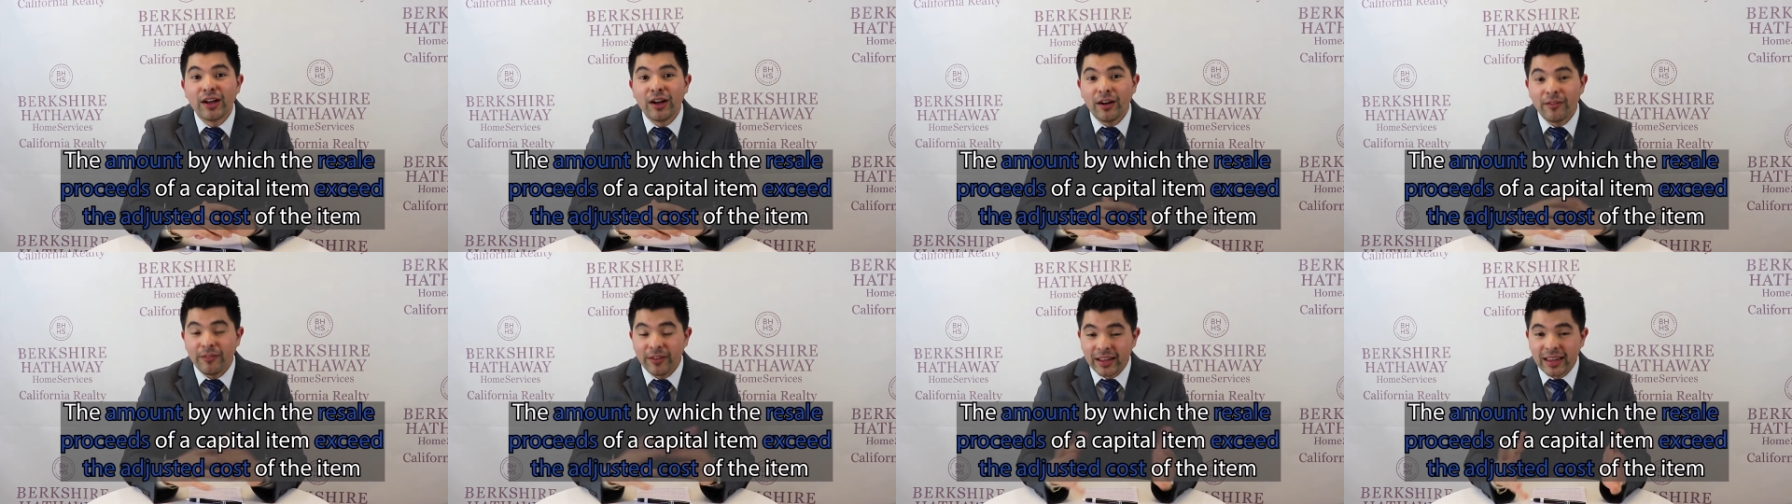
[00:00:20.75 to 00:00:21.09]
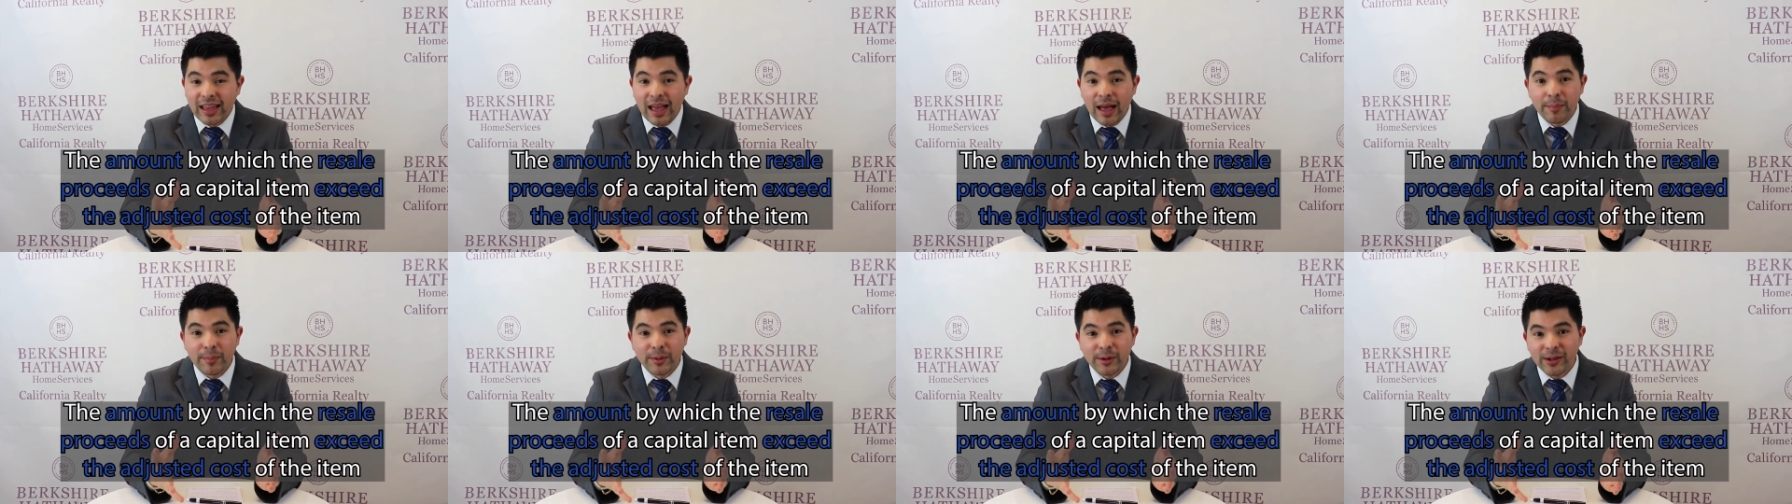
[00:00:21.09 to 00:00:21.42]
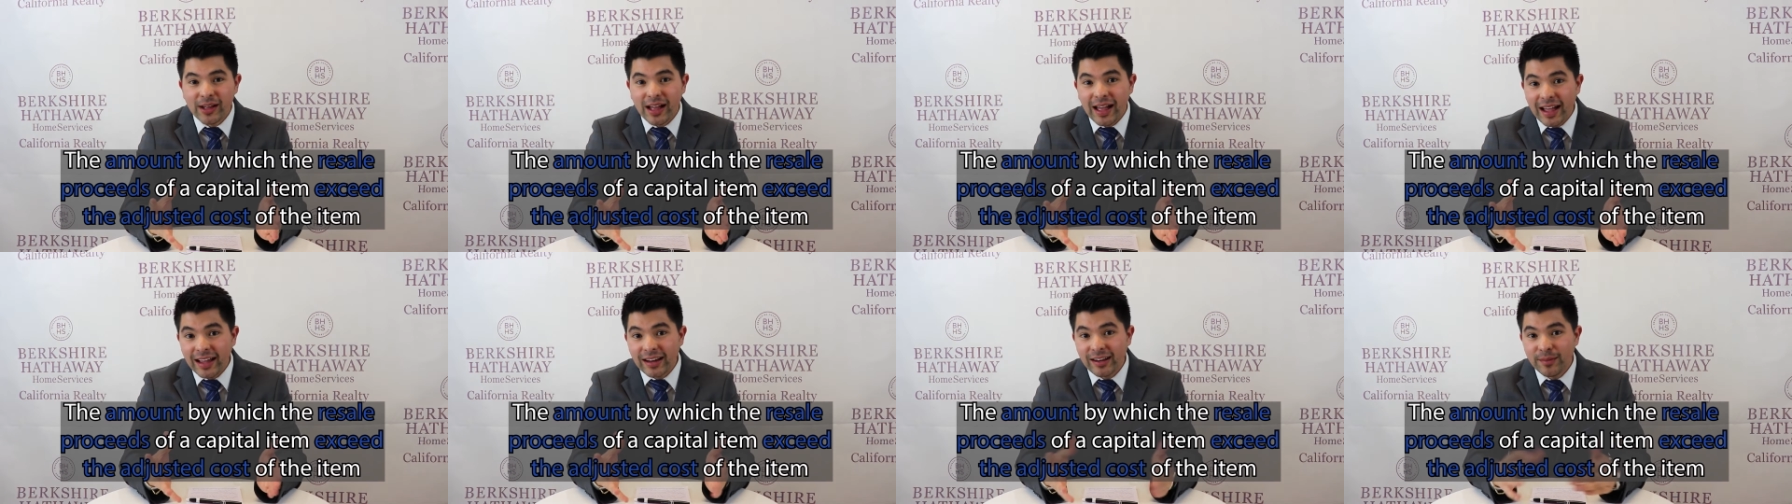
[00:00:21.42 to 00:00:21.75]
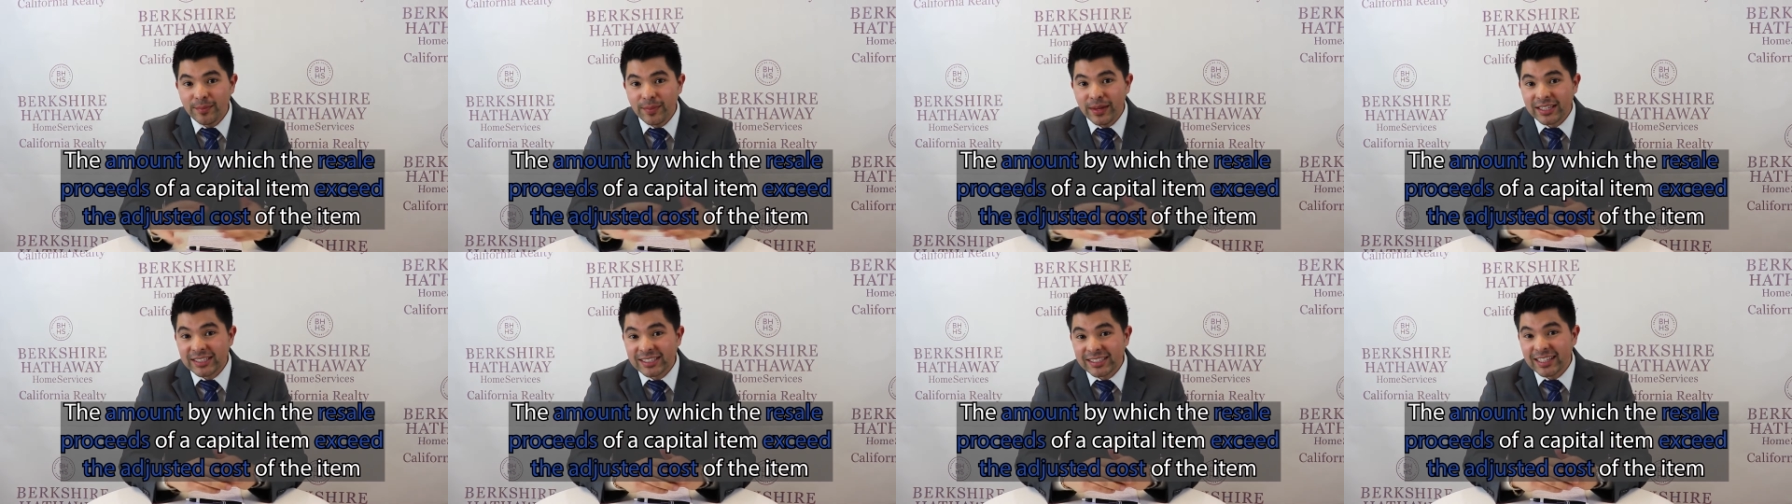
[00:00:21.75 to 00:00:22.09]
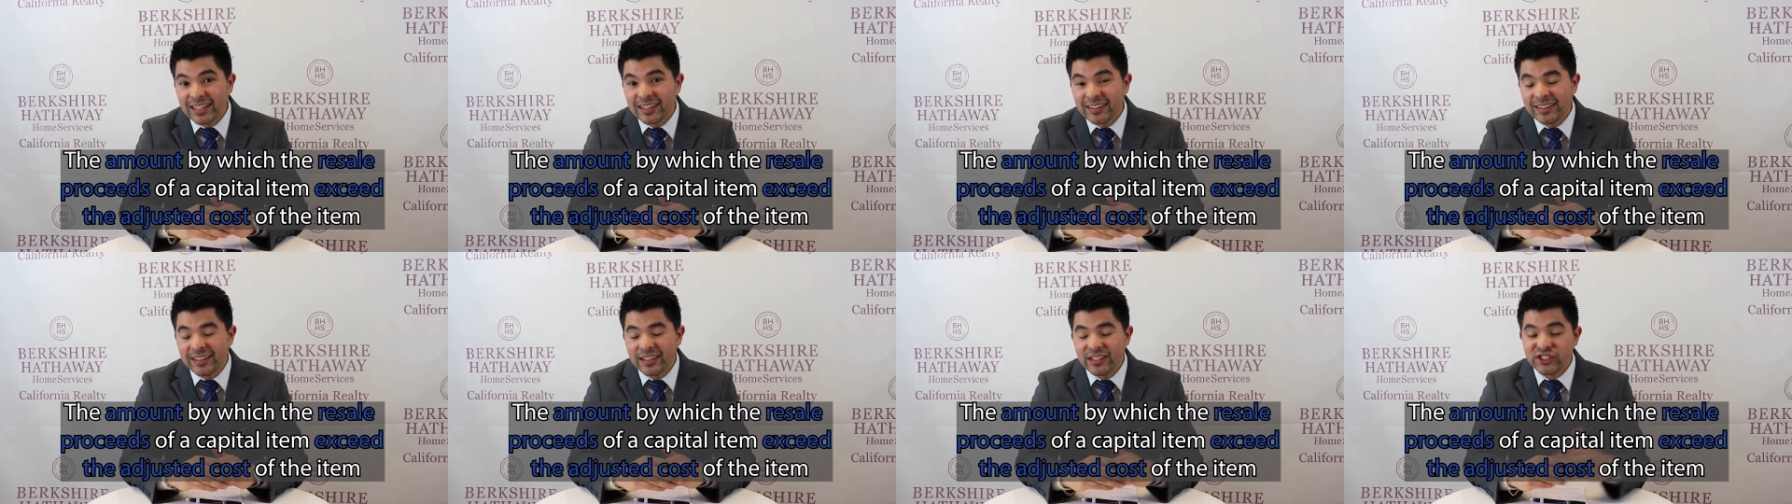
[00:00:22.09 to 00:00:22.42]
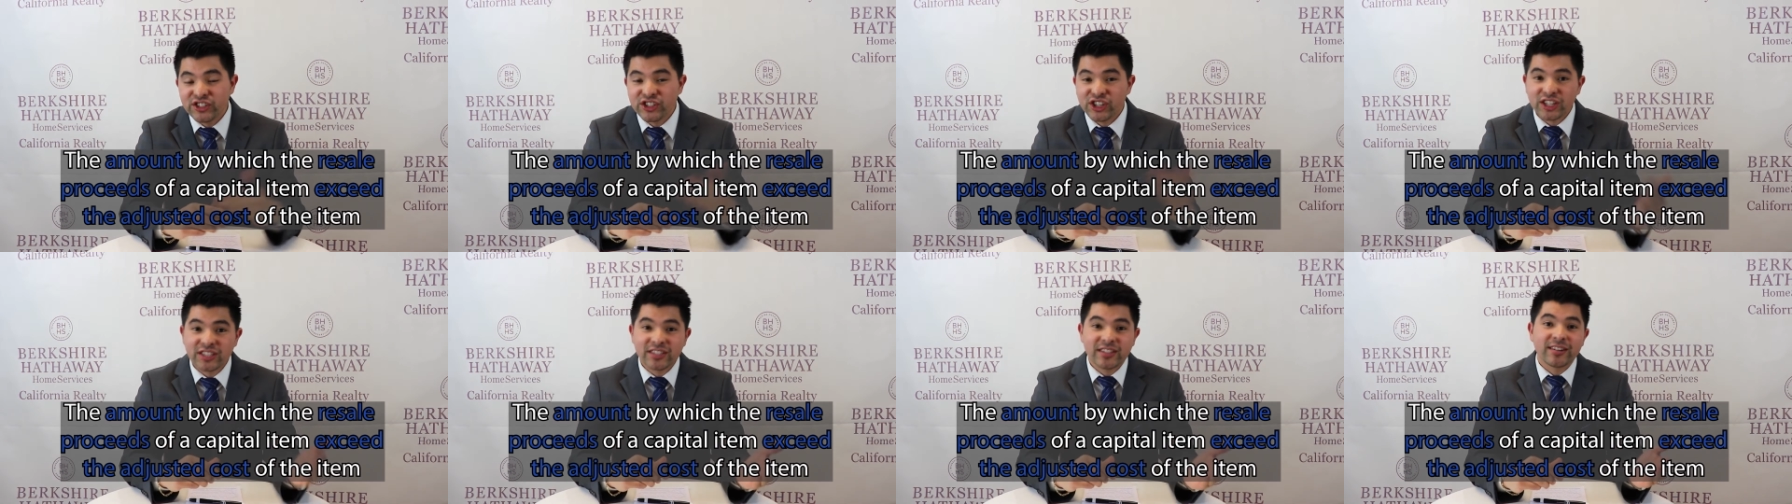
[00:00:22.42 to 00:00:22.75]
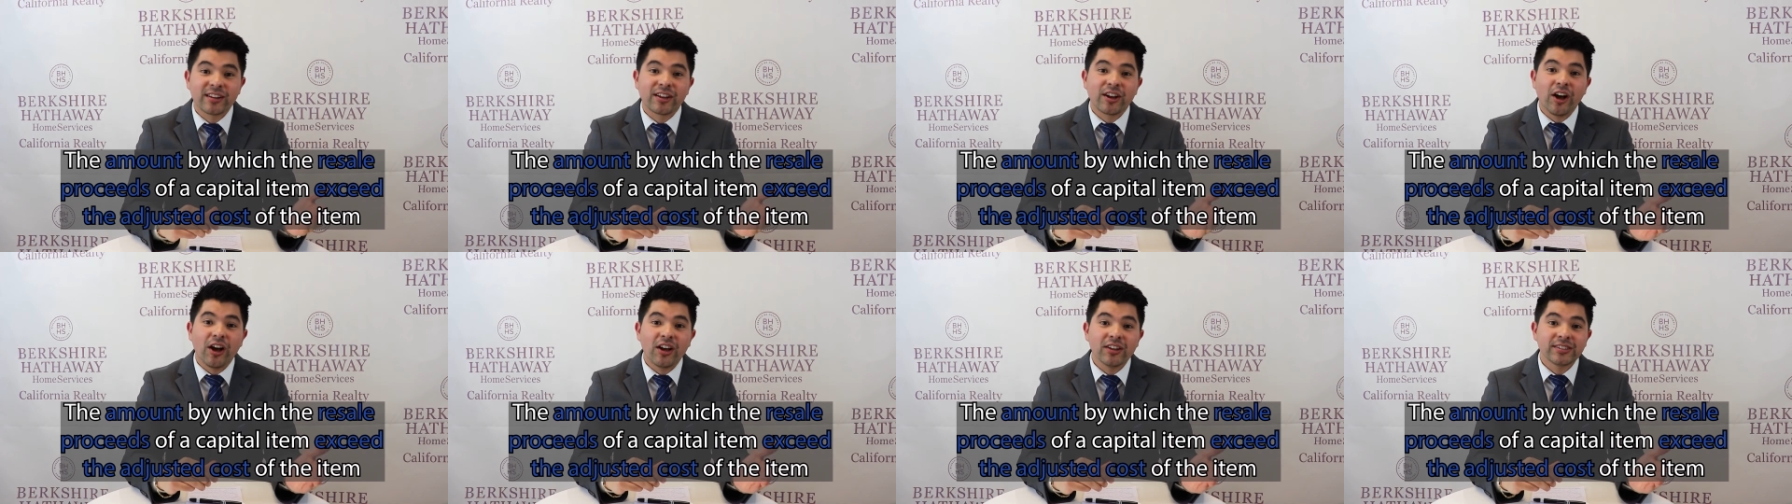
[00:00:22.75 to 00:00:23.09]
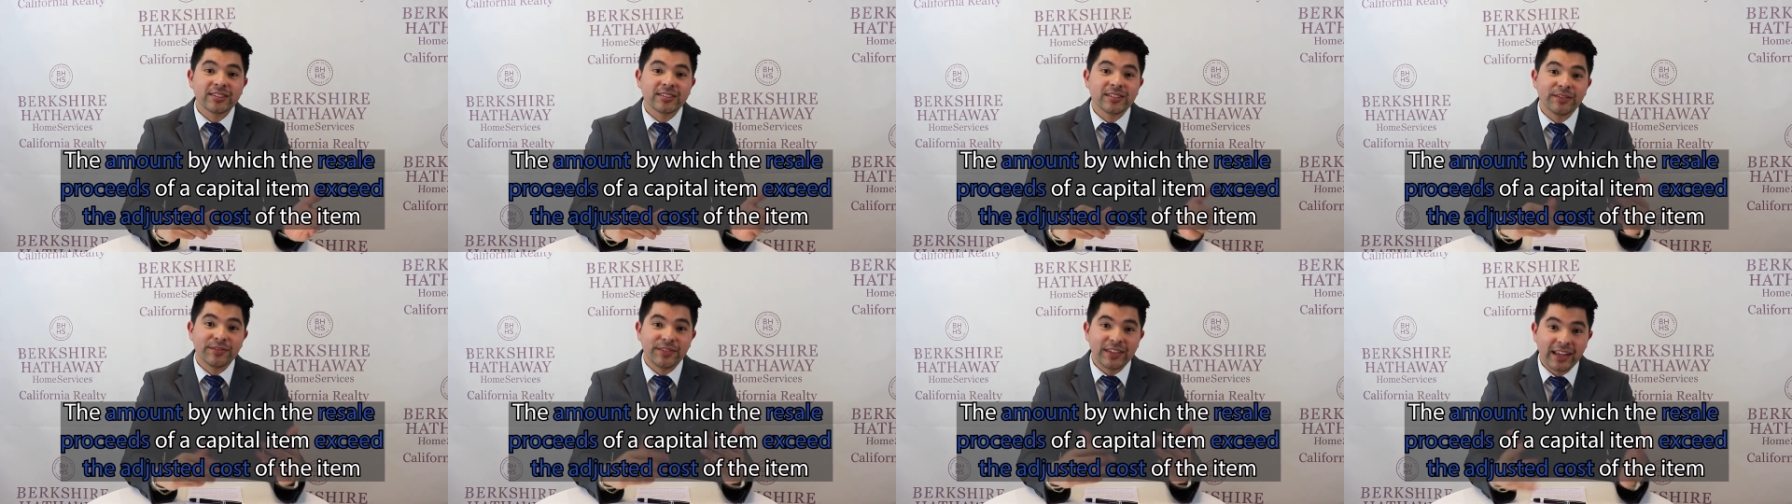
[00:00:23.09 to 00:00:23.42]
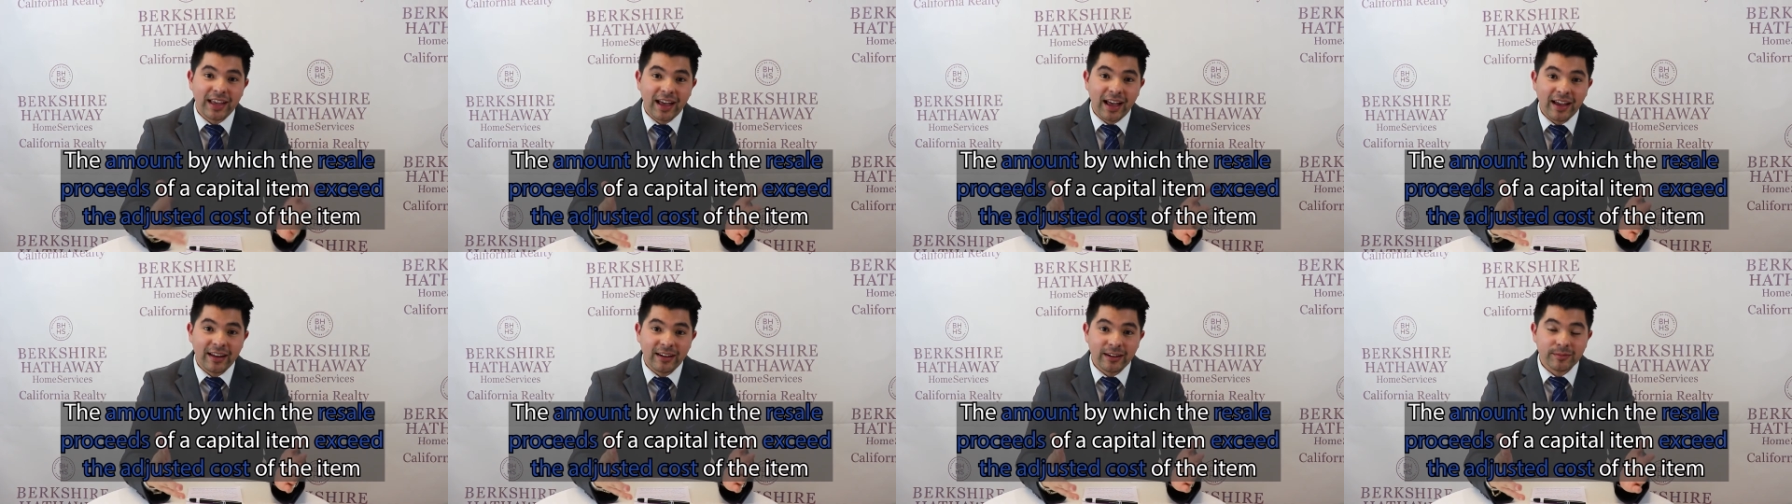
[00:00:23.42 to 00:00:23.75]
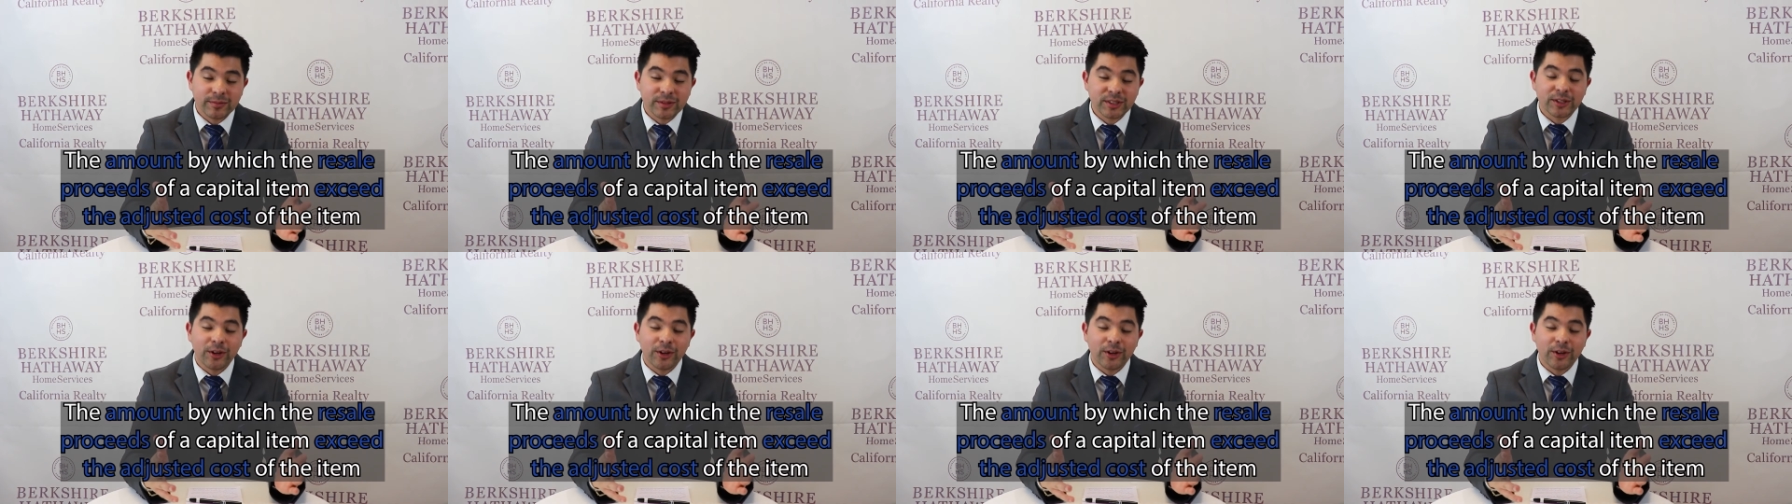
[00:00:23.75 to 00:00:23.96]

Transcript: of a capital item exceed the adjusted cost of the item.